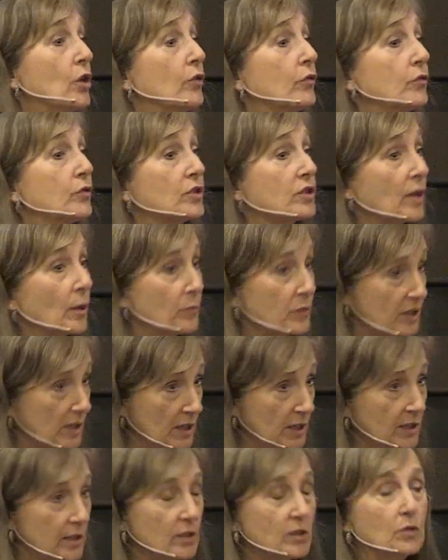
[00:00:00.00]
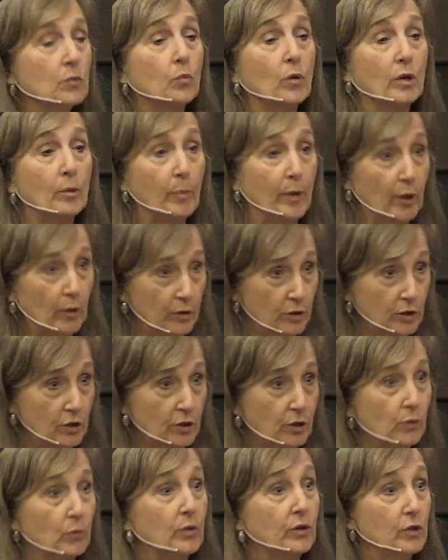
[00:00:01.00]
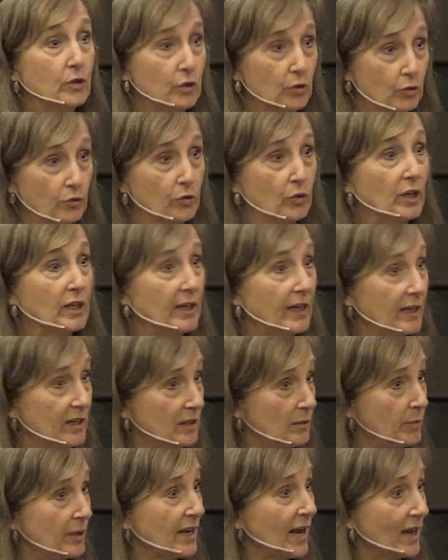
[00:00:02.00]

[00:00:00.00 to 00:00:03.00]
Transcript: through some seasons, what do parents do when the children are getting to be